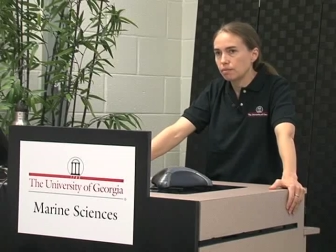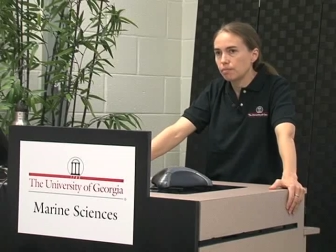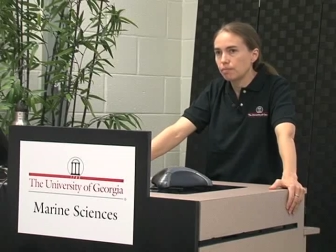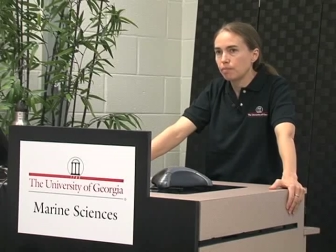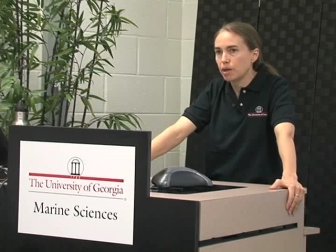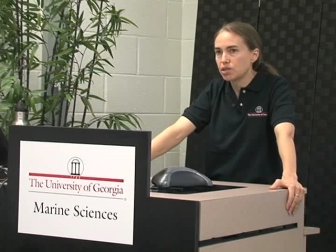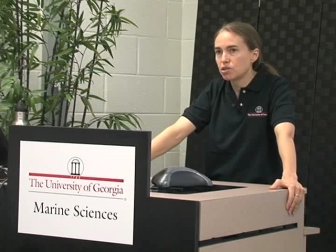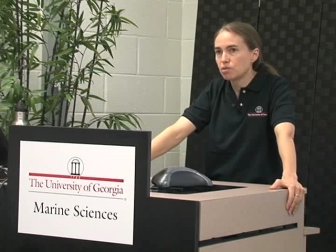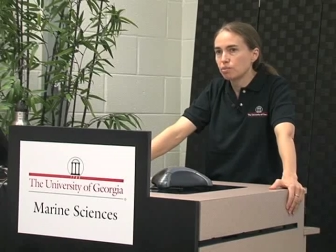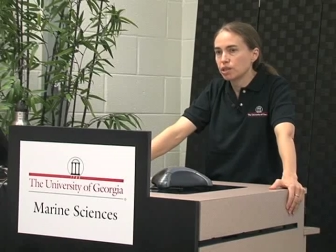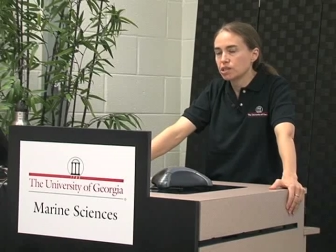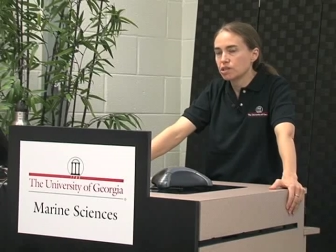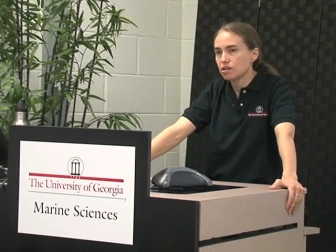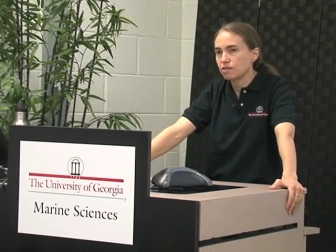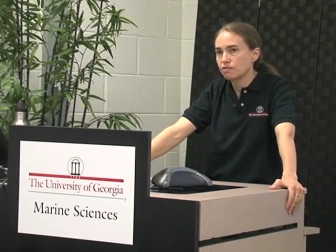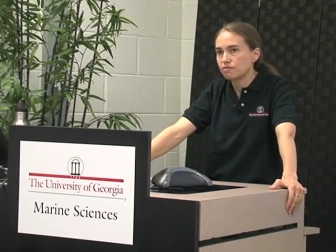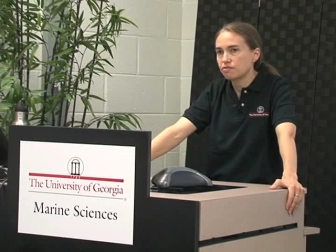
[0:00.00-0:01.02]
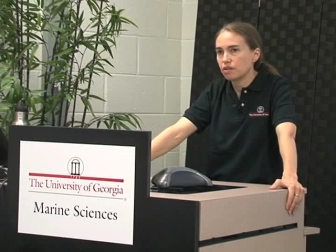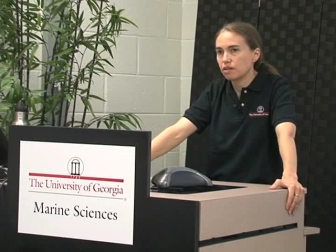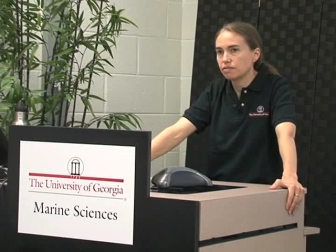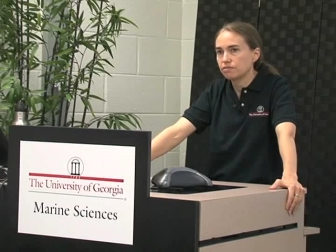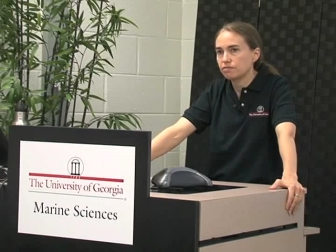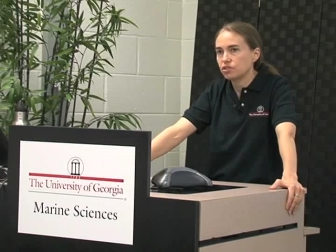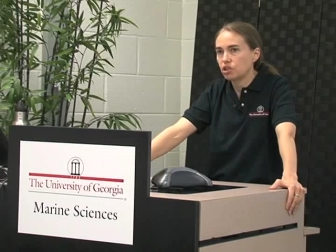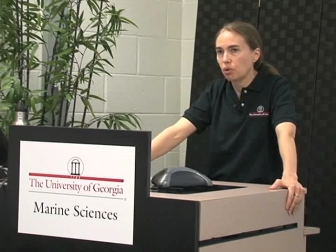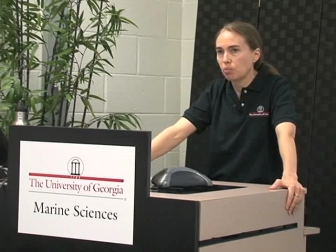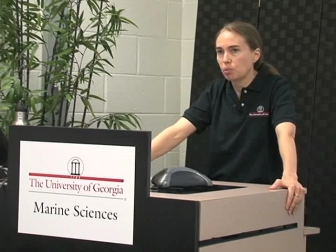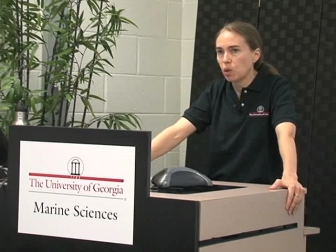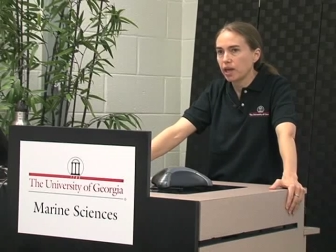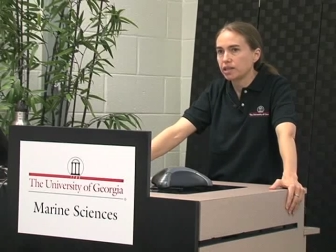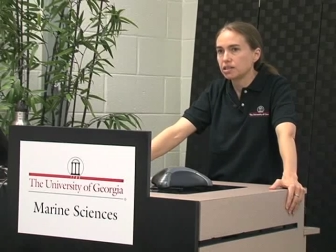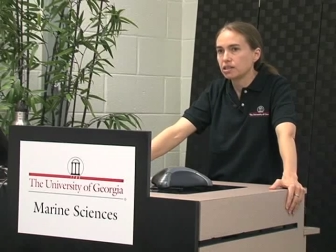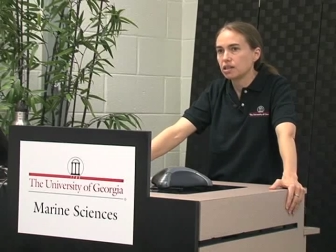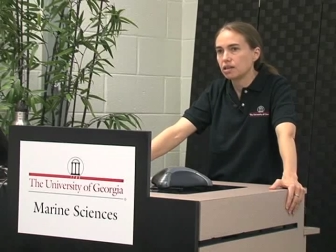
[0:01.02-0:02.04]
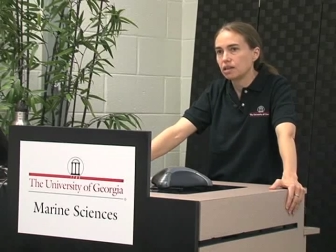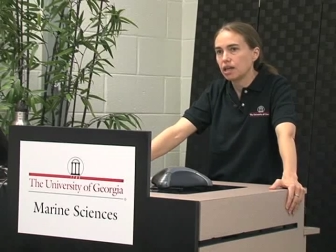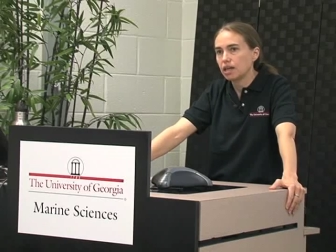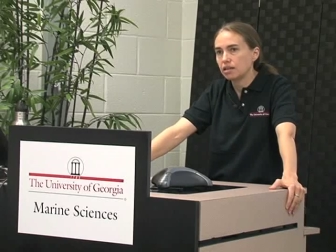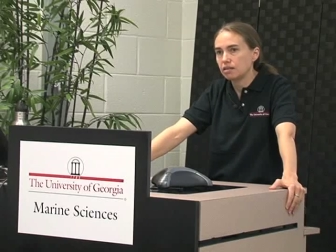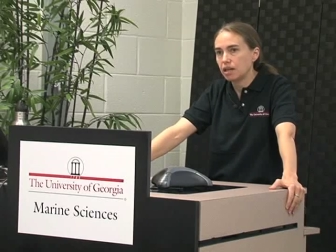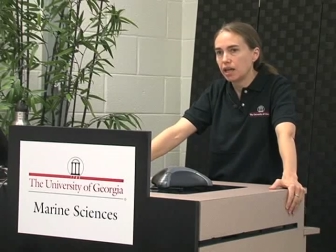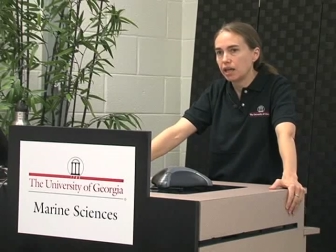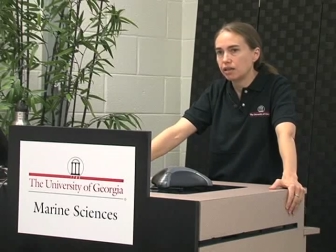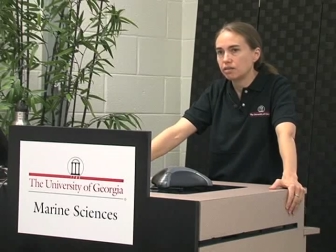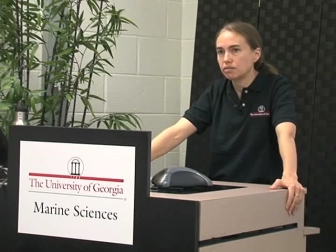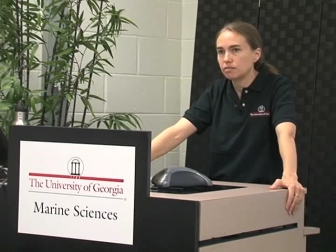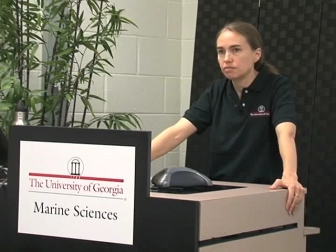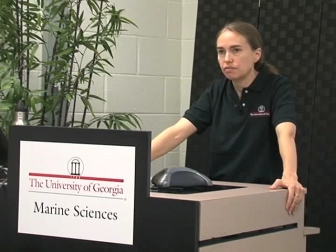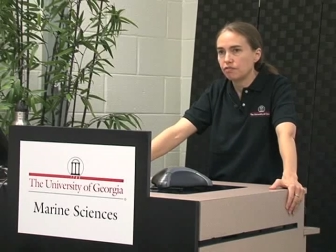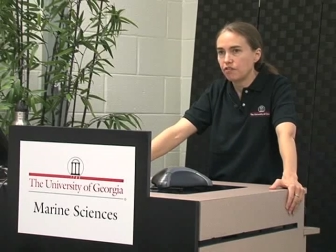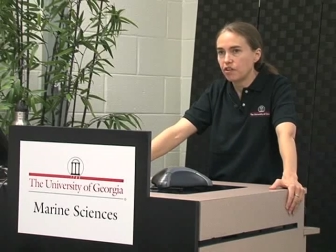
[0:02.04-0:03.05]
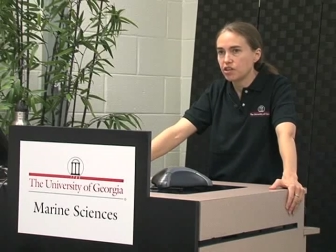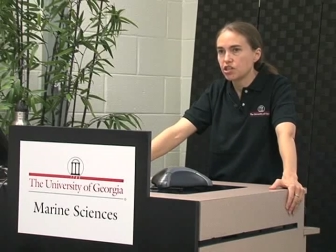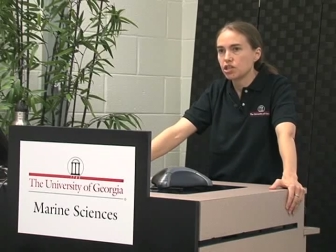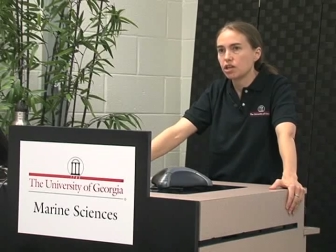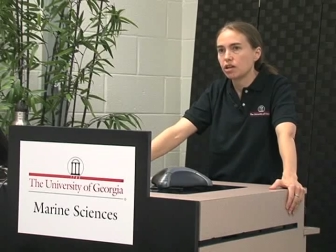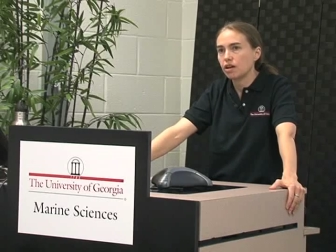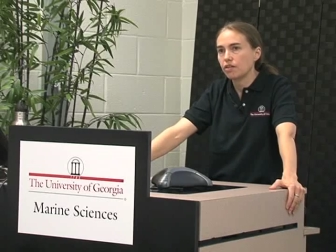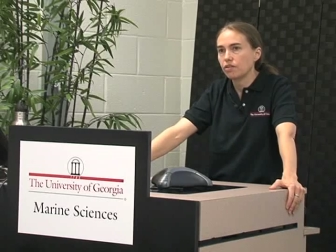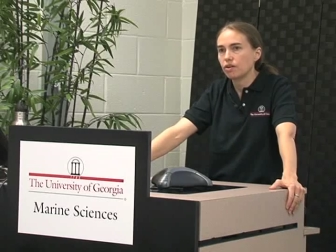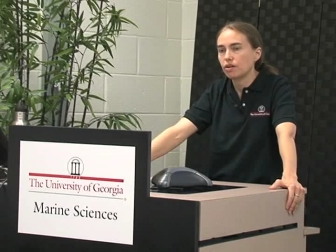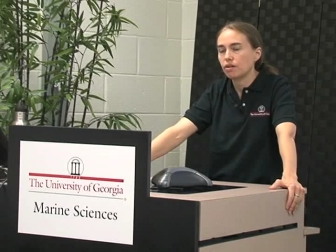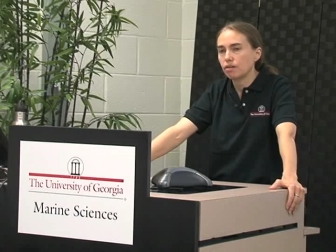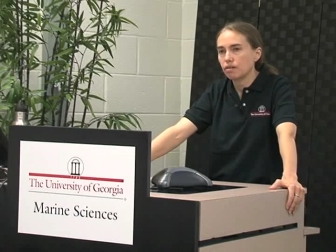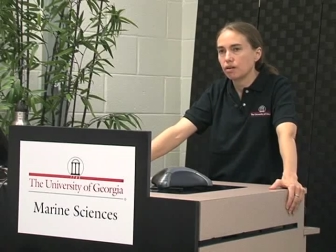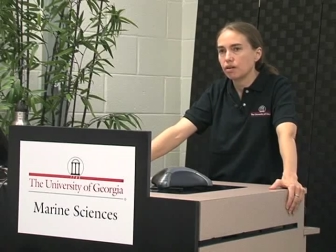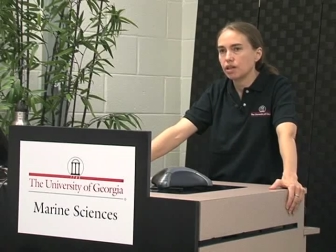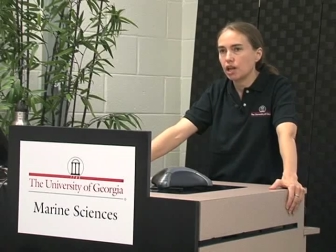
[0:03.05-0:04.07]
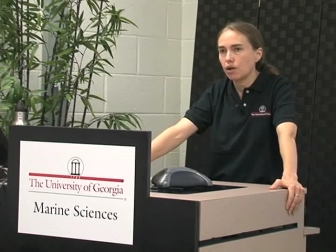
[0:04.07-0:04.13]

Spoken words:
measurements of zooplankton and fish and other,